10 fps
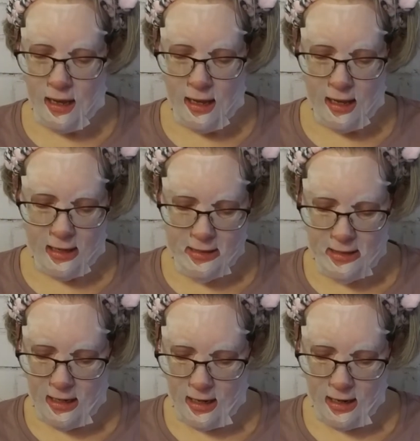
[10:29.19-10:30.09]
Next,
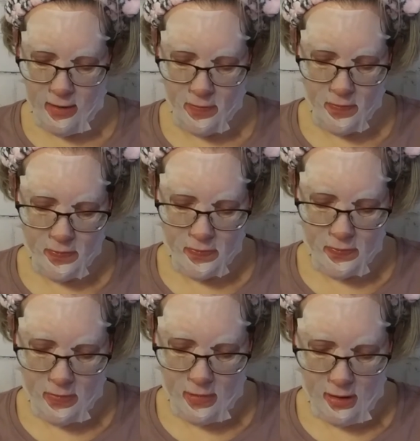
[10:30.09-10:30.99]
um,
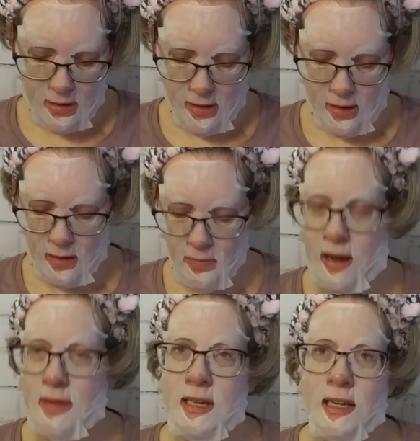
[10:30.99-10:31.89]

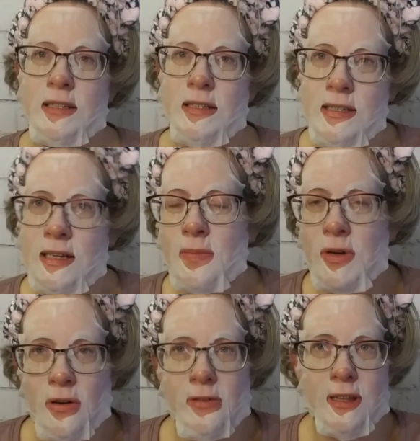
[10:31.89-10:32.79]
probably stop
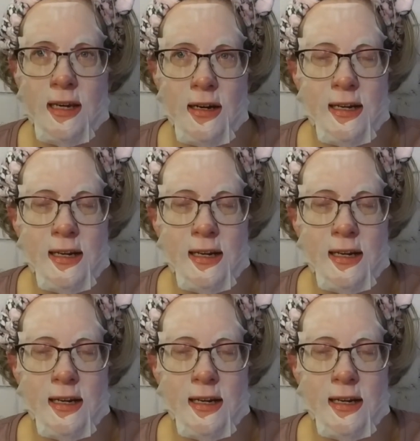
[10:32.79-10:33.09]
over there